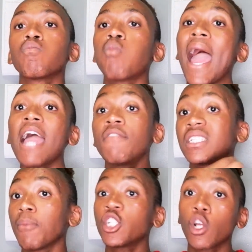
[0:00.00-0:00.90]
have as
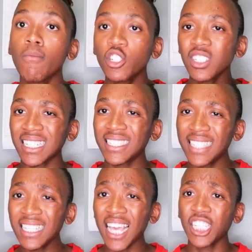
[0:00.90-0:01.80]
much commercial
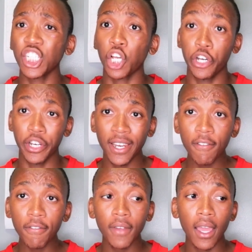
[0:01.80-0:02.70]
success as it could
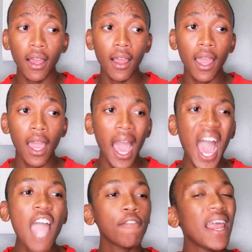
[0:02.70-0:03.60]
have.
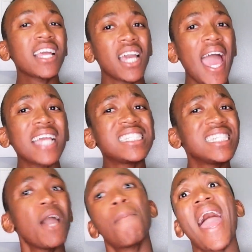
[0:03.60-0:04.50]
I feel like I
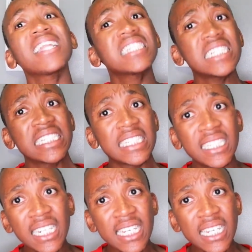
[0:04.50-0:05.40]
see a pattern,
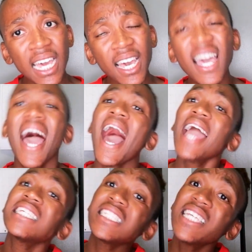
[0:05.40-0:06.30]
Selena.
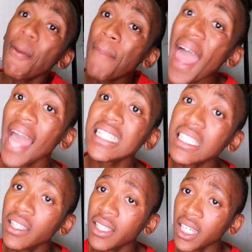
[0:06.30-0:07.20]
I see a
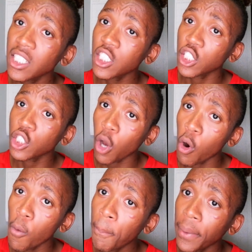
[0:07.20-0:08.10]
pattern into
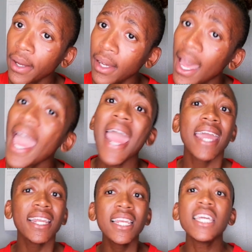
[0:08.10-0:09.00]
Scope.
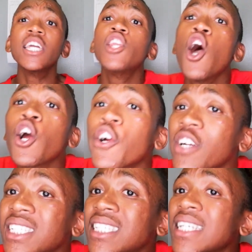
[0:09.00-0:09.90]
Aileen,
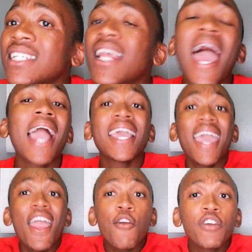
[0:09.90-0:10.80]
Kristen,
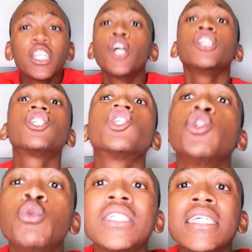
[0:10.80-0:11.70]
Karen,
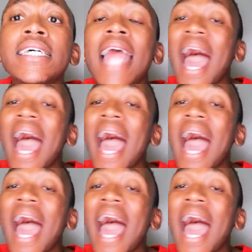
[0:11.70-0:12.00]
Susan.